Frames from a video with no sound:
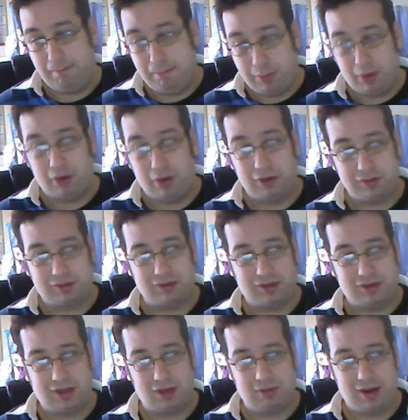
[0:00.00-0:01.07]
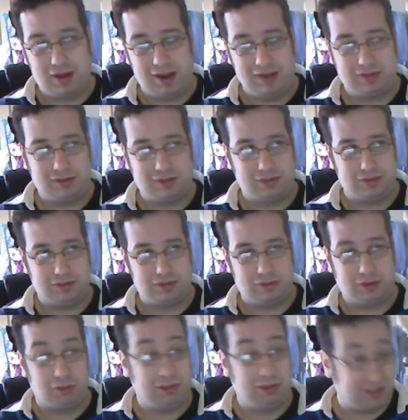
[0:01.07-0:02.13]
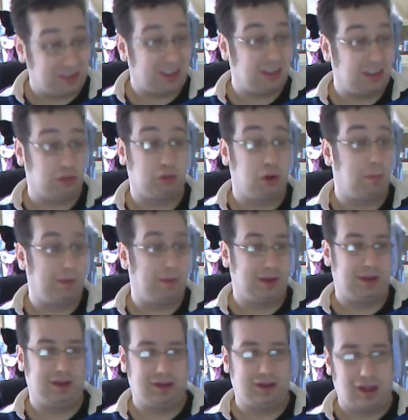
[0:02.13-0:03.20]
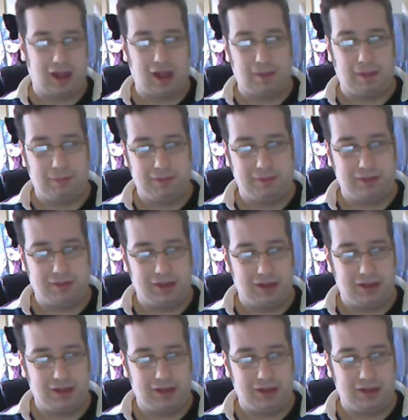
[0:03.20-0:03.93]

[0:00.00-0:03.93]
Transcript: But there is there is a sexual coupling that happens.